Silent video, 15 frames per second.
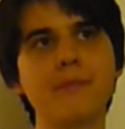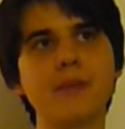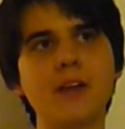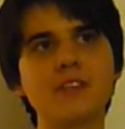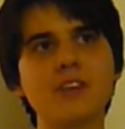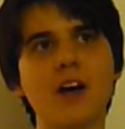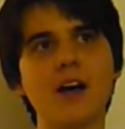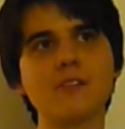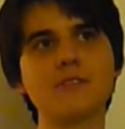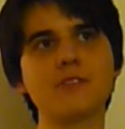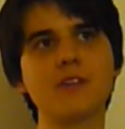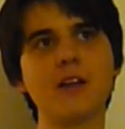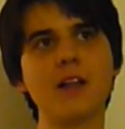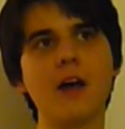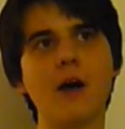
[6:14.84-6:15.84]
It's hard to
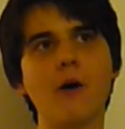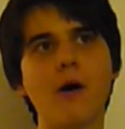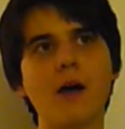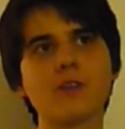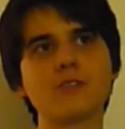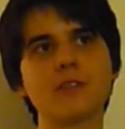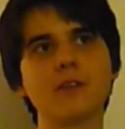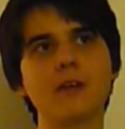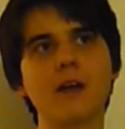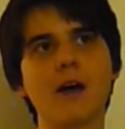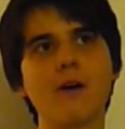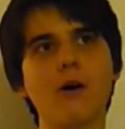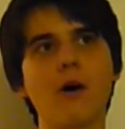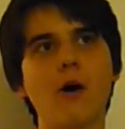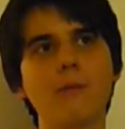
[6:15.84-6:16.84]
tell how
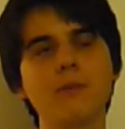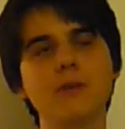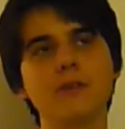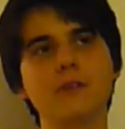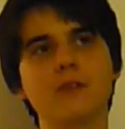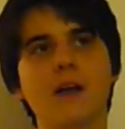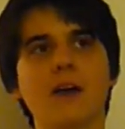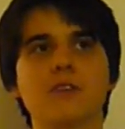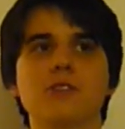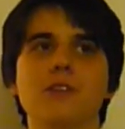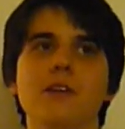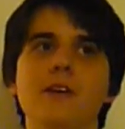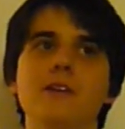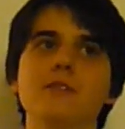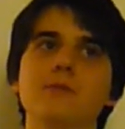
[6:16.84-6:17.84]
hoppy it actually
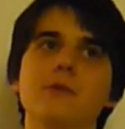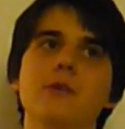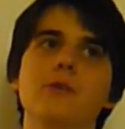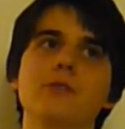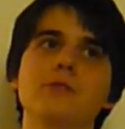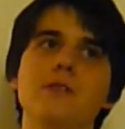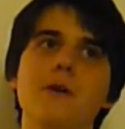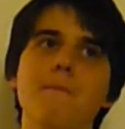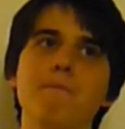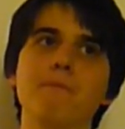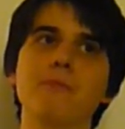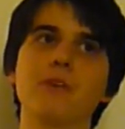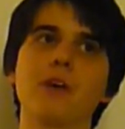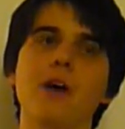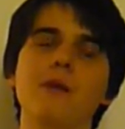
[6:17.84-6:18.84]
is, because
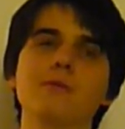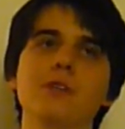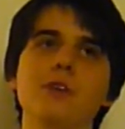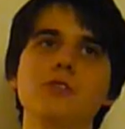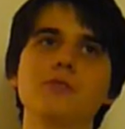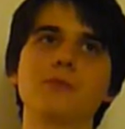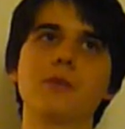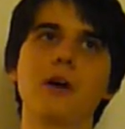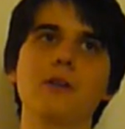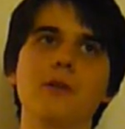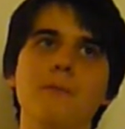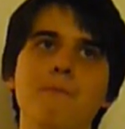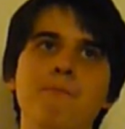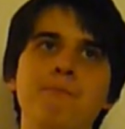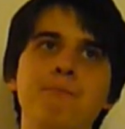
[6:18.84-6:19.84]
the carbonation kind
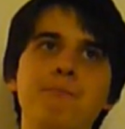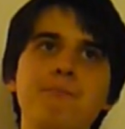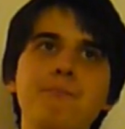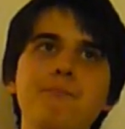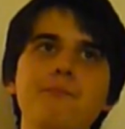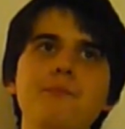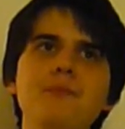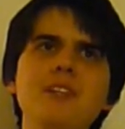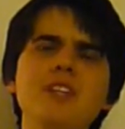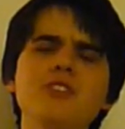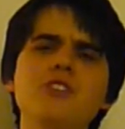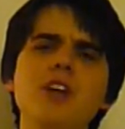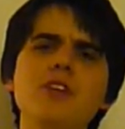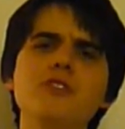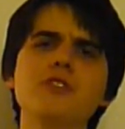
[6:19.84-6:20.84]
of
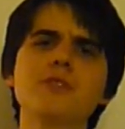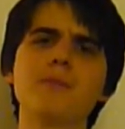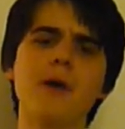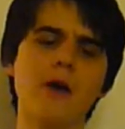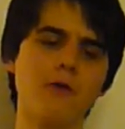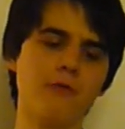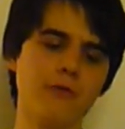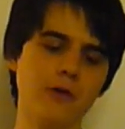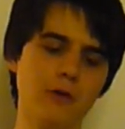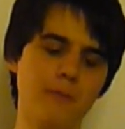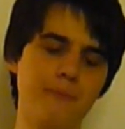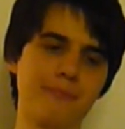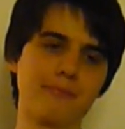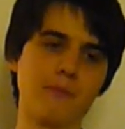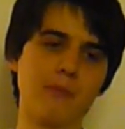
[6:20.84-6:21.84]
changes mouthfeel.
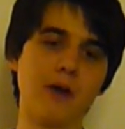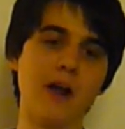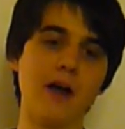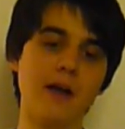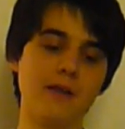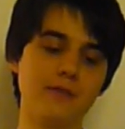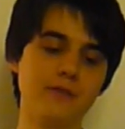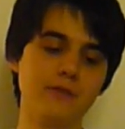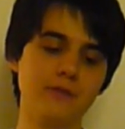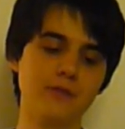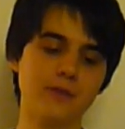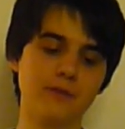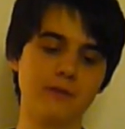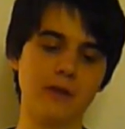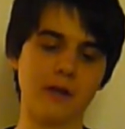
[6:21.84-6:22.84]
But I do
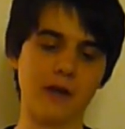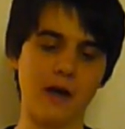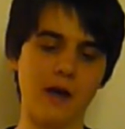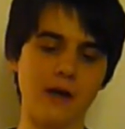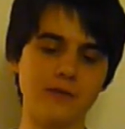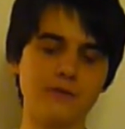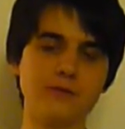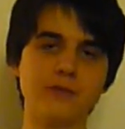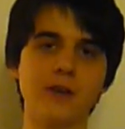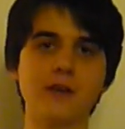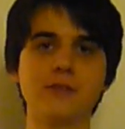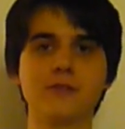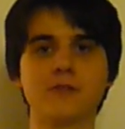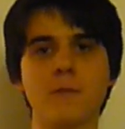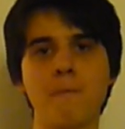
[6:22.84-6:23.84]

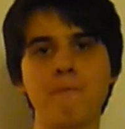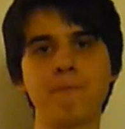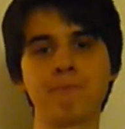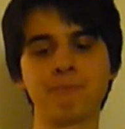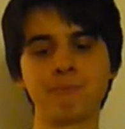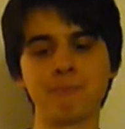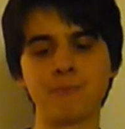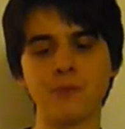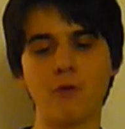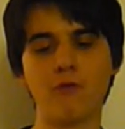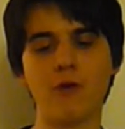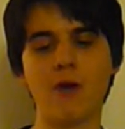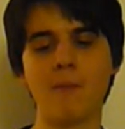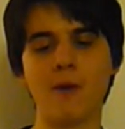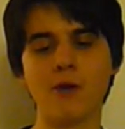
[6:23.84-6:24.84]
taste a
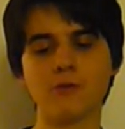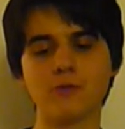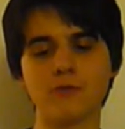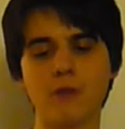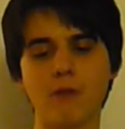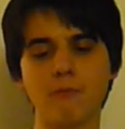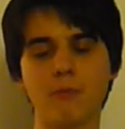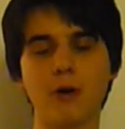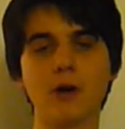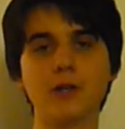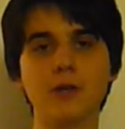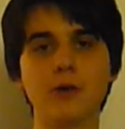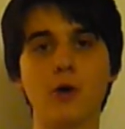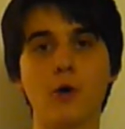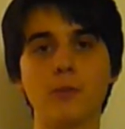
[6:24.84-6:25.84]
fair amount of that
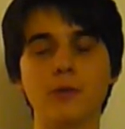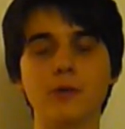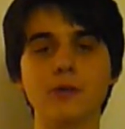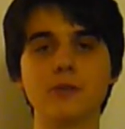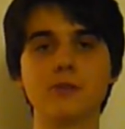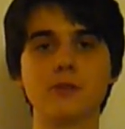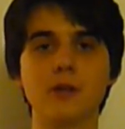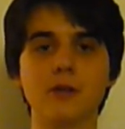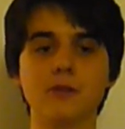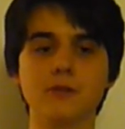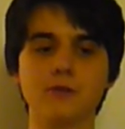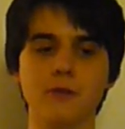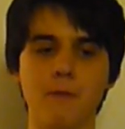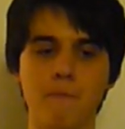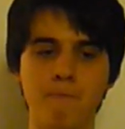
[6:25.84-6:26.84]
piney hoppiness,
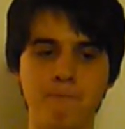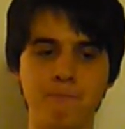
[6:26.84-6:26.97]
and